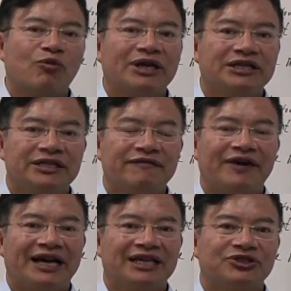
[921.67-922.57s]
one year
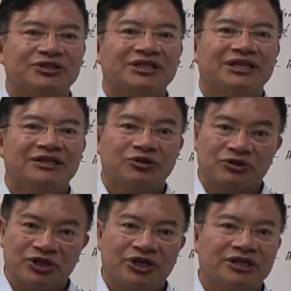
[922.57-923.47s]
validation
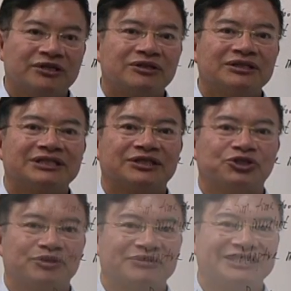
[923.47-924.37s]
to kill the
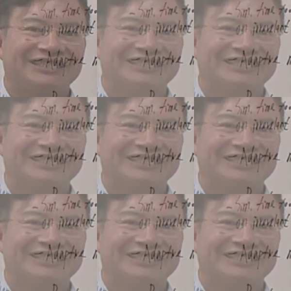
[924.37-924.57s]
chip.